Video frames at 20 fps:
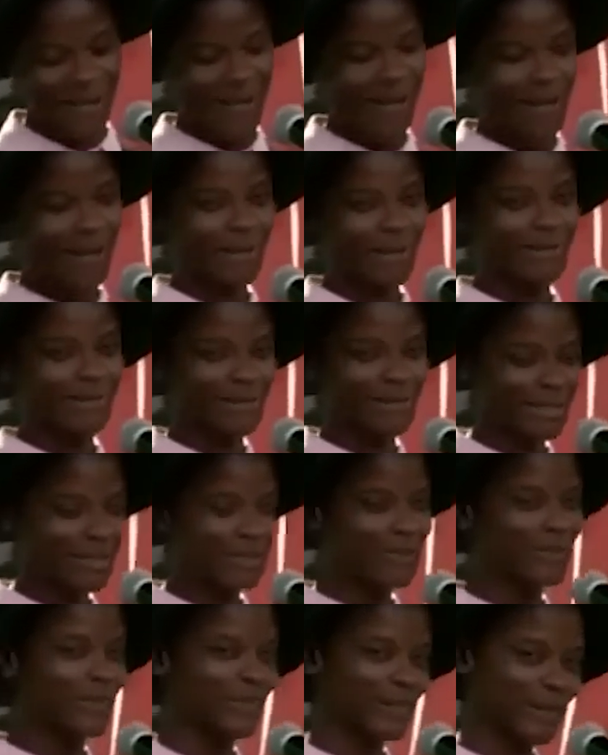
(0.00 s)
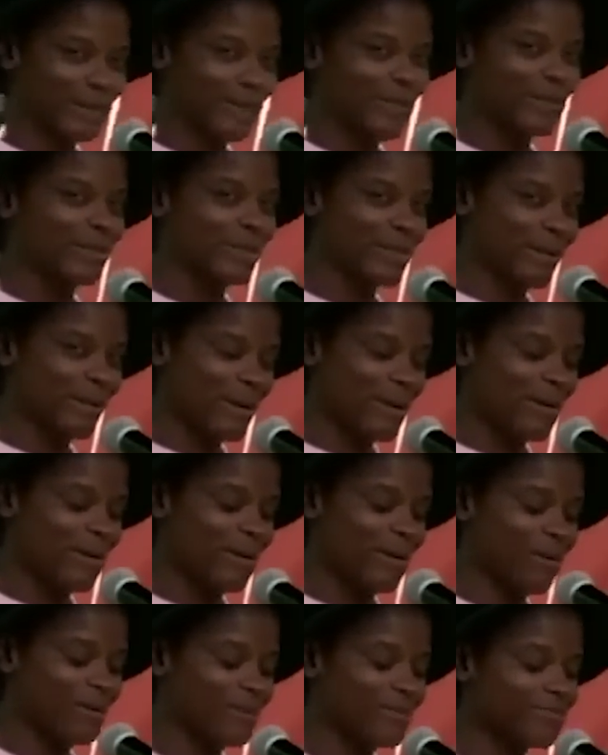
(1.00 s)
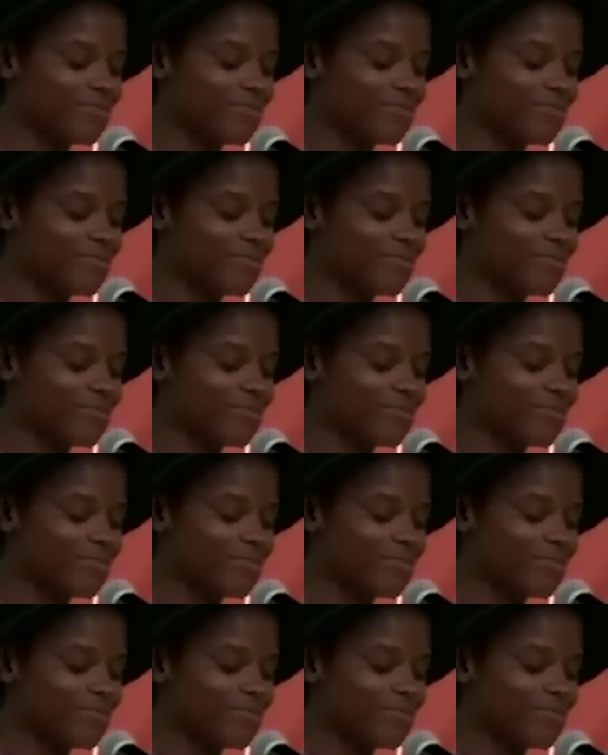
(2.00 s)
So if you know, you know.